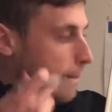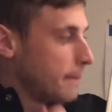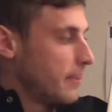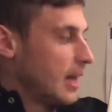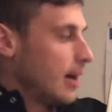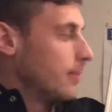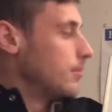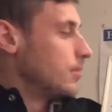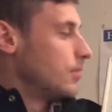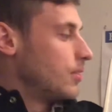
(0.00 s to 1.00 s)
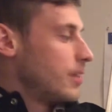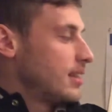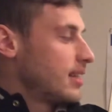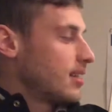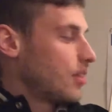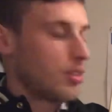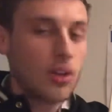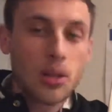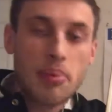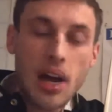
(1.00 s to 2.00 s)
Now, this
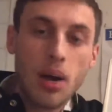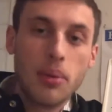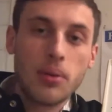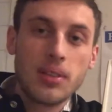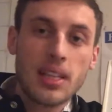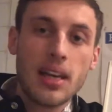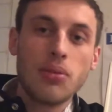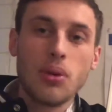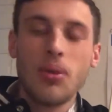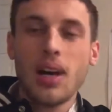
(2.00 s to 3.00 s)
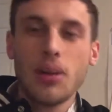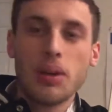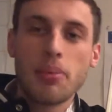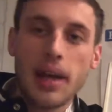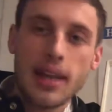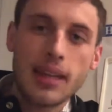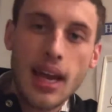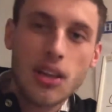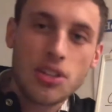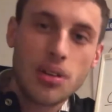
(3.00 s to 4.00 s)
$600 power bill, say, well, I don't want to pay it in
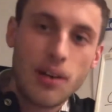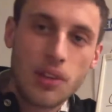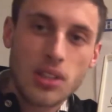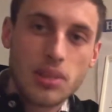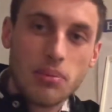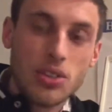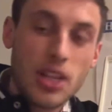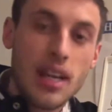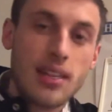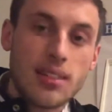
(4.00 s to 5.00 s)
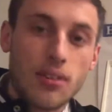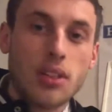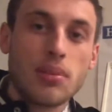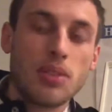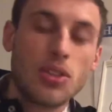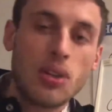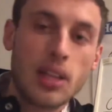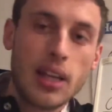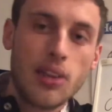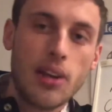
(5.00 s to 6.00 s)
cash. I've got some shares. I've got some stock
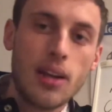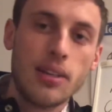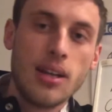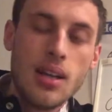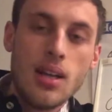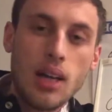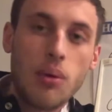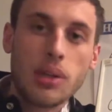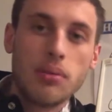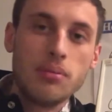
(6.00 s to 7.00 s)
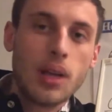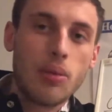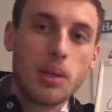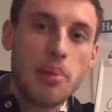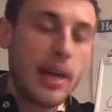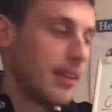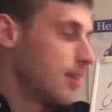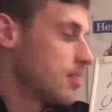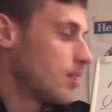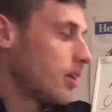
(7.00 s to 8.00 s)
laying around. I want to pay it in
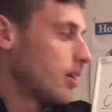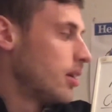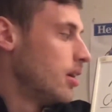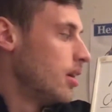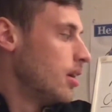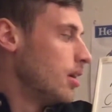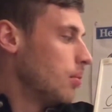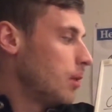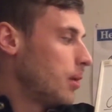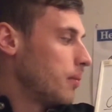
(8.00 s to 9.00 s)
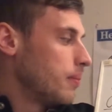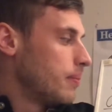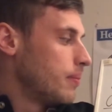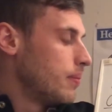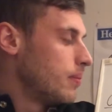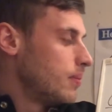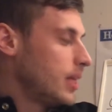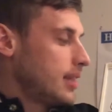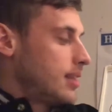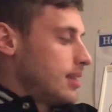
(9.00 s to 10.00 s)
stock. Well,
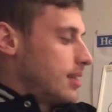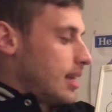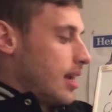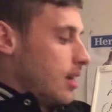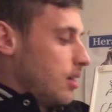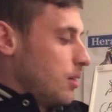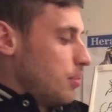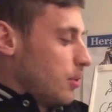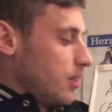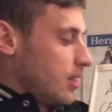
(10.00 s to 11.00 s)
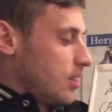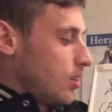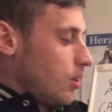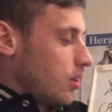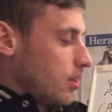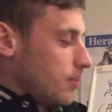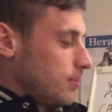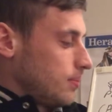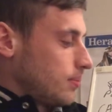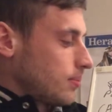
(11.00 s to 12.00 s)
let's just say you bought this stock
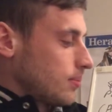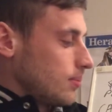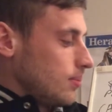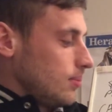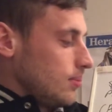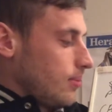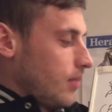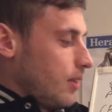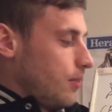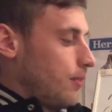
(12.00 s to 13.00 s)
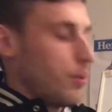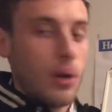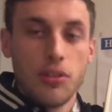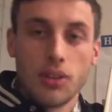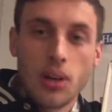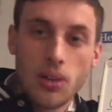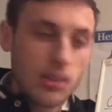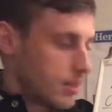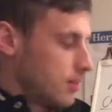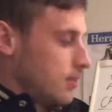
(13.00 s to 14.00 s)
for
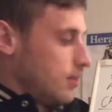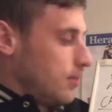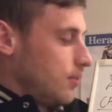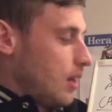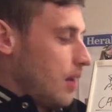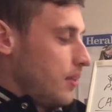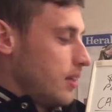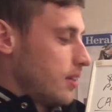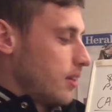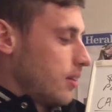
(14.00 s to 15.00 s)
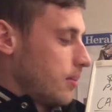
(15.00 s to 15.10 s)
$400 5 years ago.